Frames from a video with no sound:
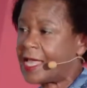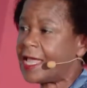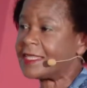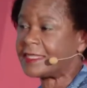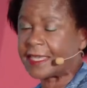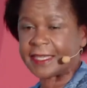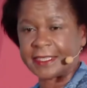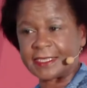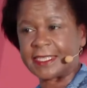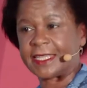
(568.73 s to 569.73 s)
And
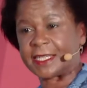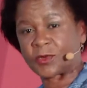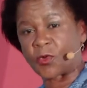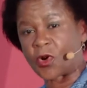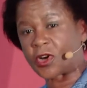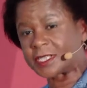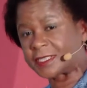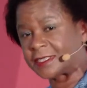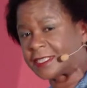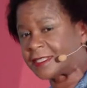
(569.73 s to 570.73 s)
second, they'd
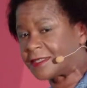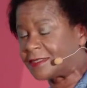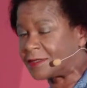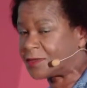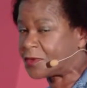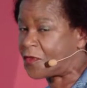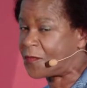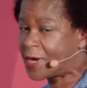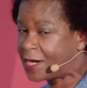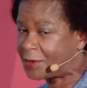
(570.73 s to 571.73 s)
walked the distance
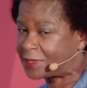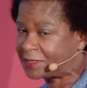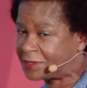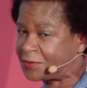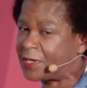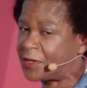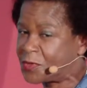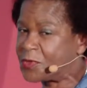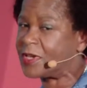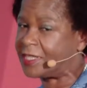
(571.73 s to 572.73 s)
of power, so I
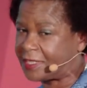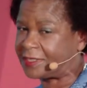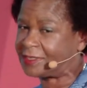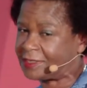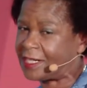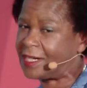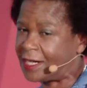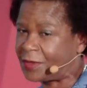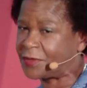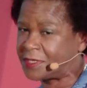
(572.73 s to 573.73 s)
could learn
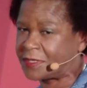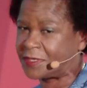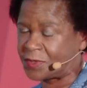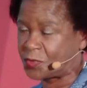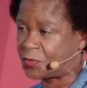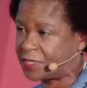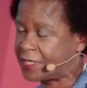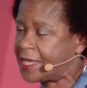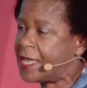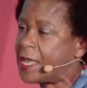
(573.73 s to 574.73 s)
how these things
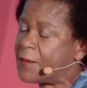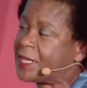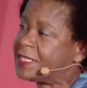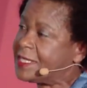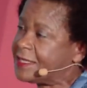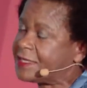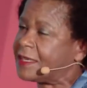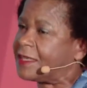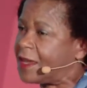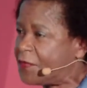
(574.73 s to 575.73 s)
work. But in the
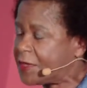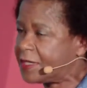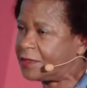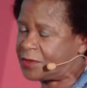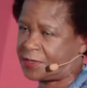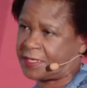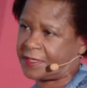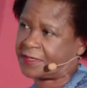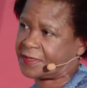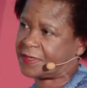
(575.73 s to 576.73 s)
South African
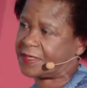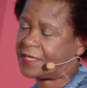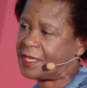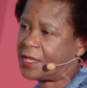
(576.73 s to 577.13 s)
context,